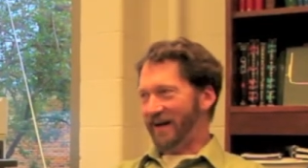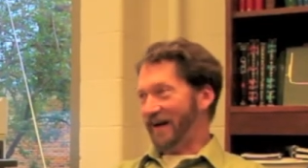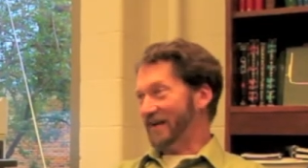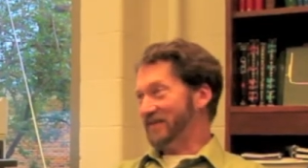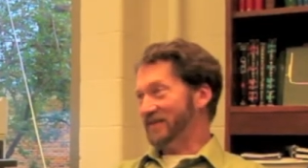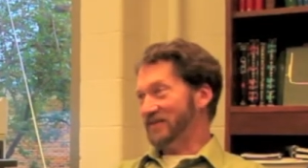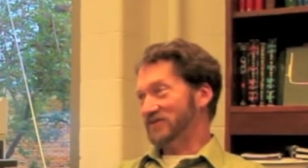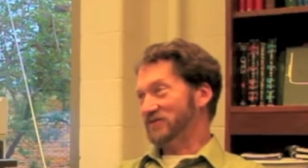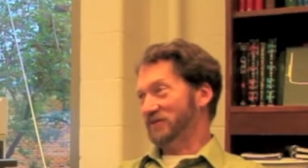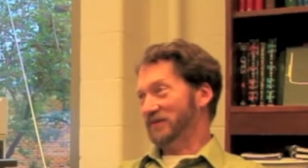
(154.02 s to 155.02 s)
I think
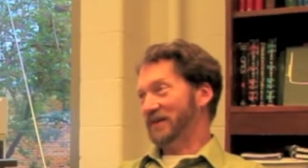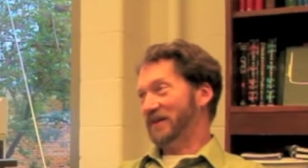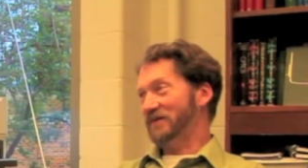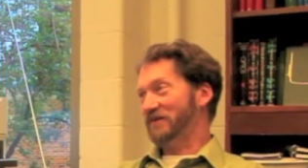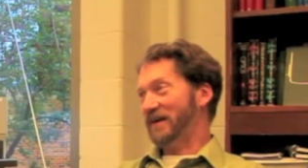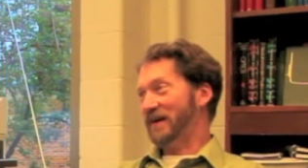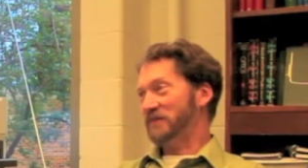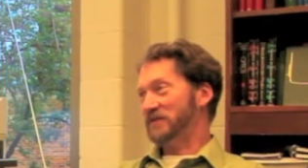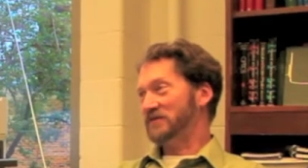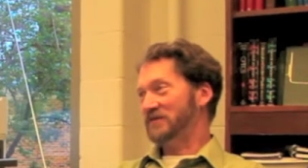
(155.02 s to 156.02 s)
it's really a great
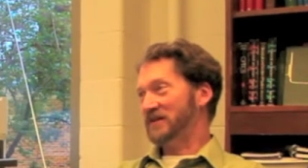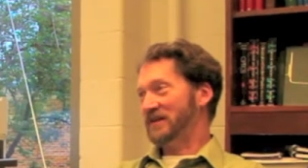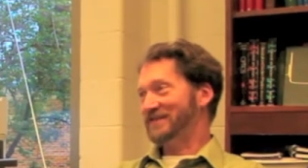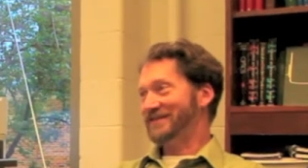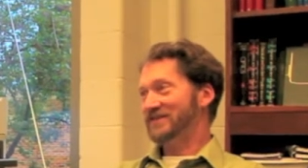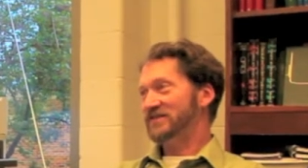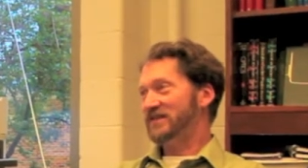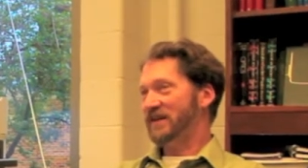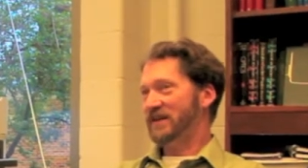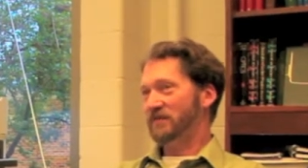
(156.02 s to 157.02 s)
opportunity to
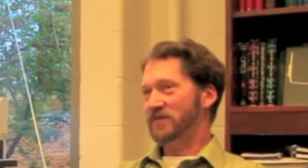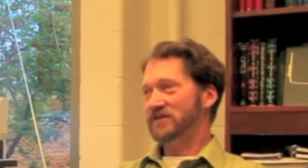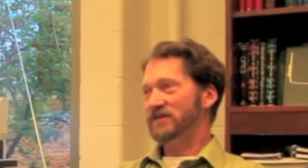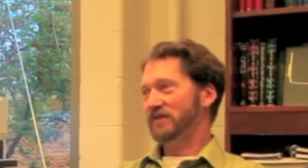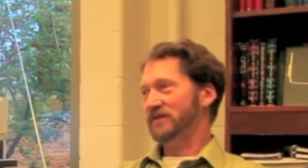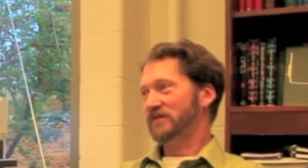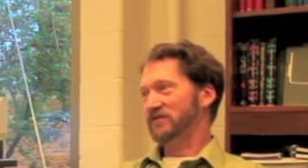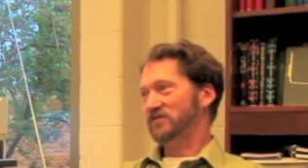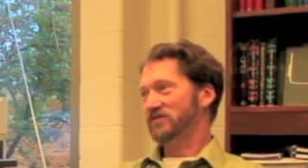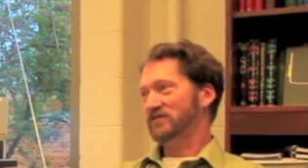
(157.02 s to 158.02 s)
study
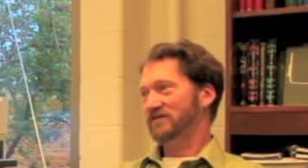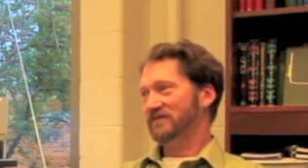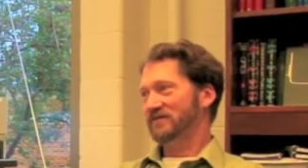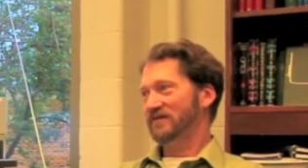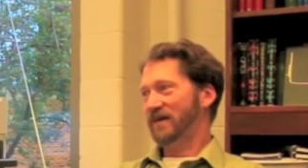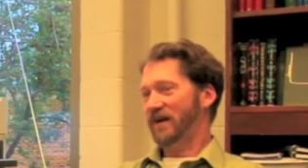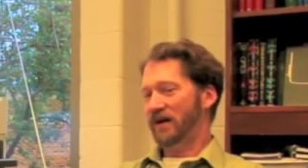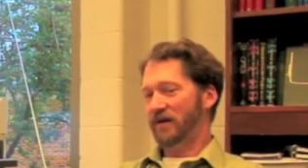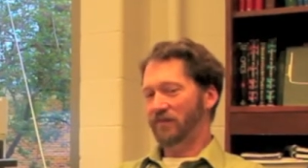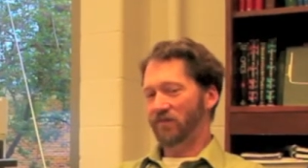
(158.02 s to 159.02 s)
materials
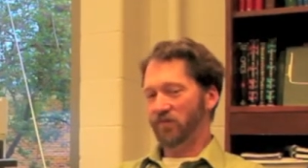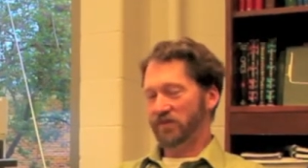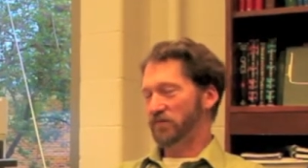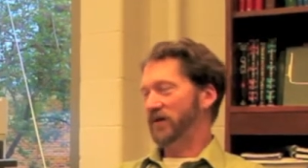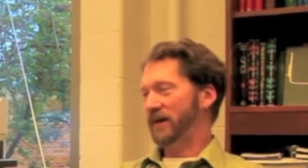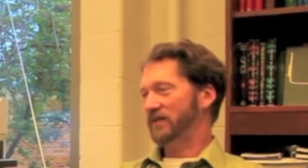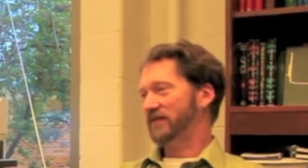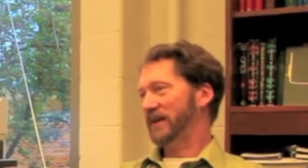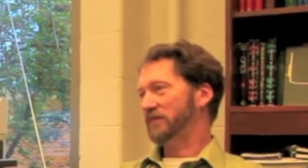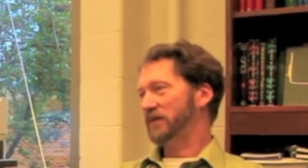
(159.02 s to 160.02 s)
with
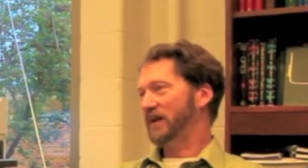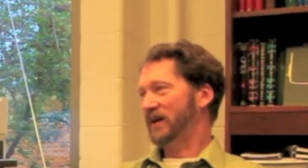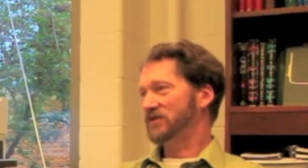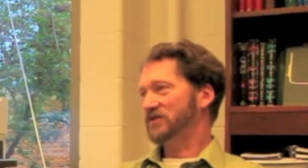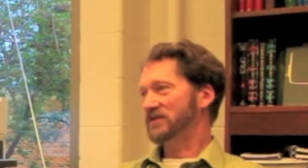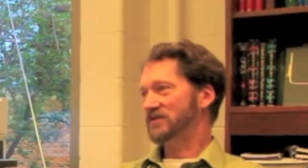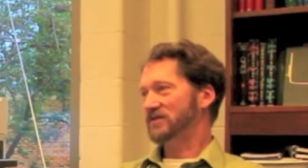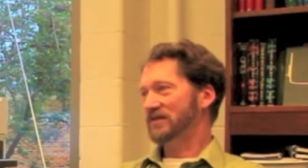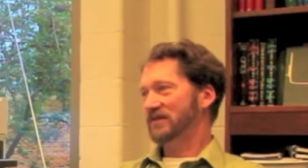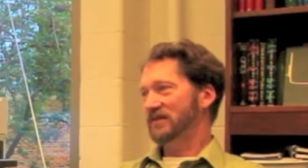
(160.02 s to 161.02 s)
practical
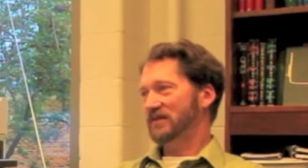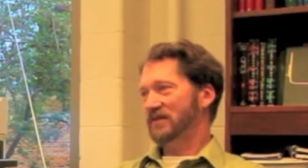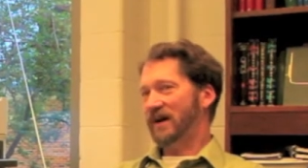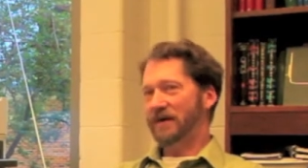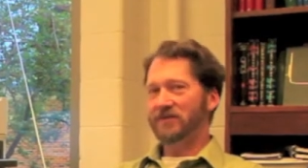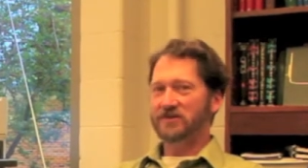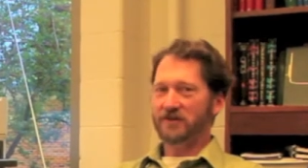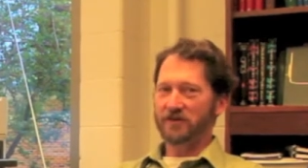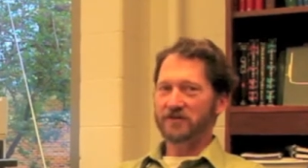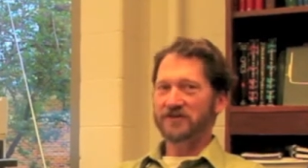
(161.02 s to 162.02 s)
applications. I'm a
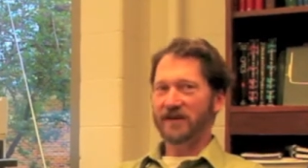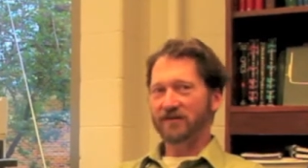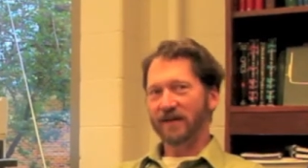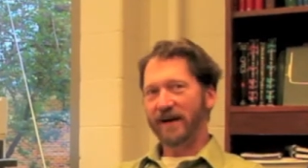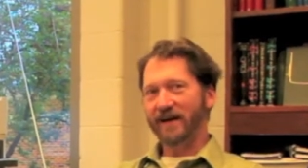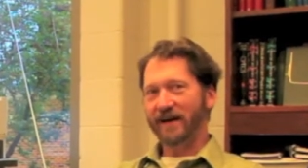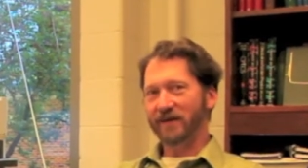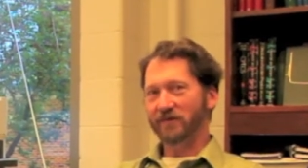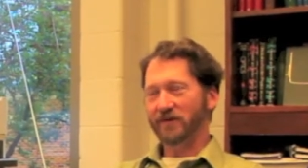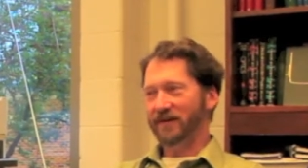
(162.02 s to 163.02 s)
solar cell guy. I
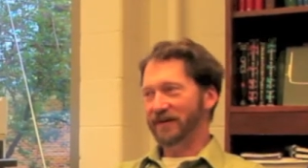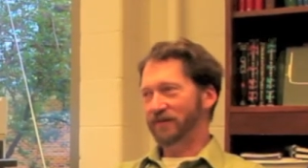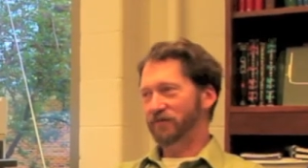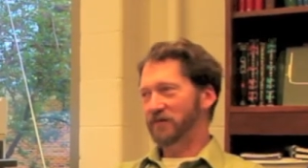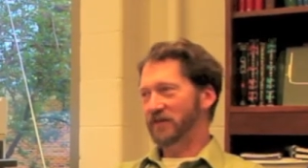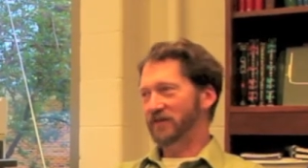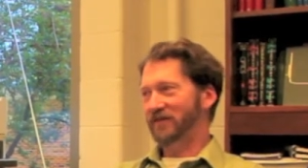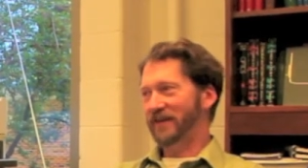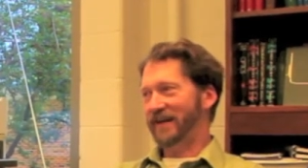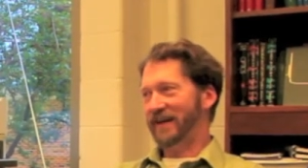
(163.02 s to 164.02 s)
really feel
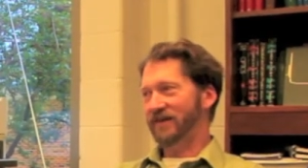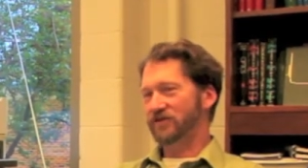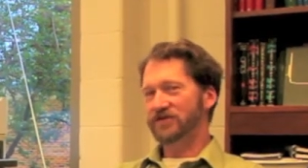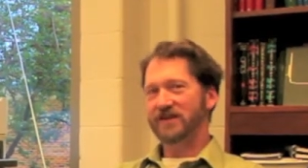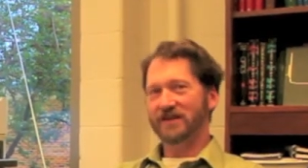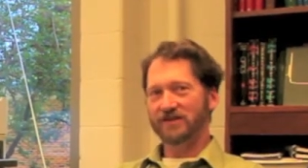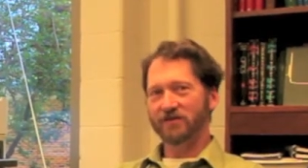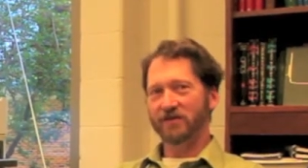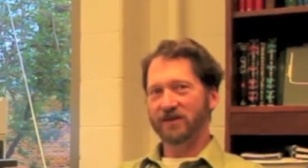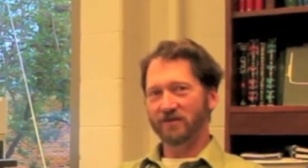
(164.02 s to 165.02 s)
that energy is
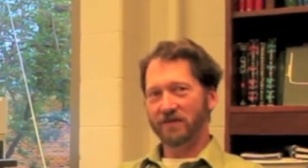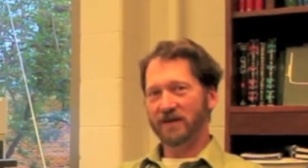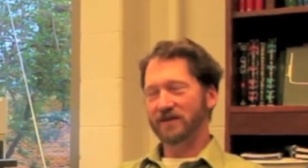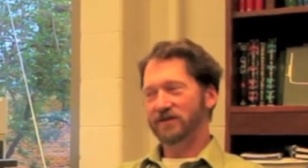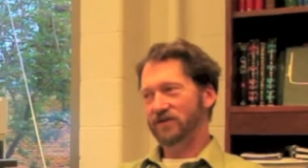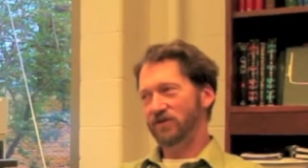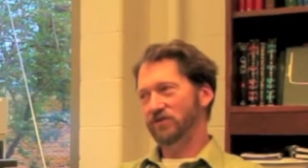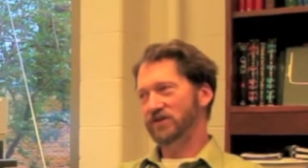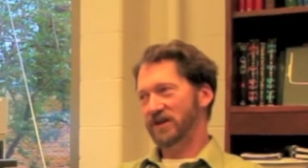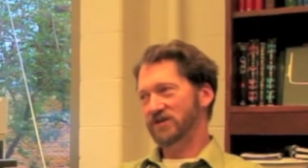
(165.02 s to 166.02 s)
going to be a
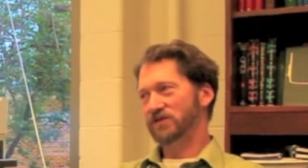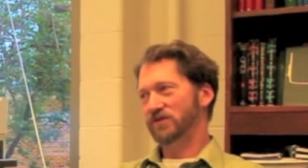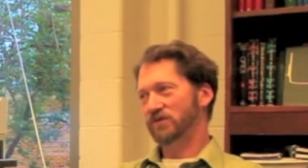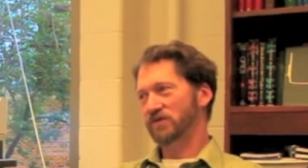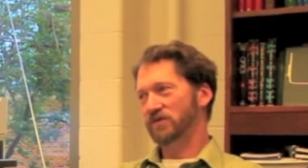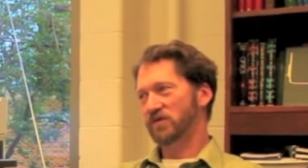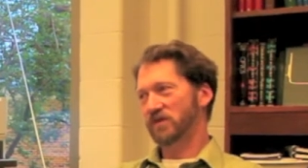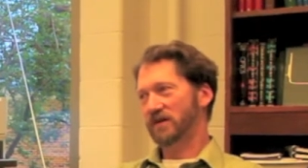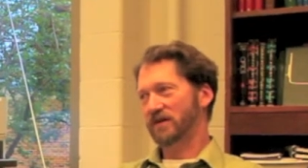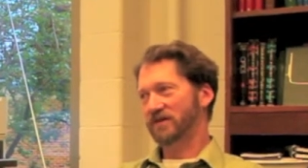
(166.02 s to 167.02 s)
huge issue
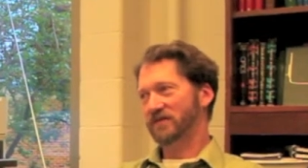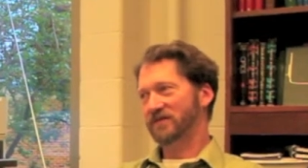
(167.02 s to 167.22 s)
for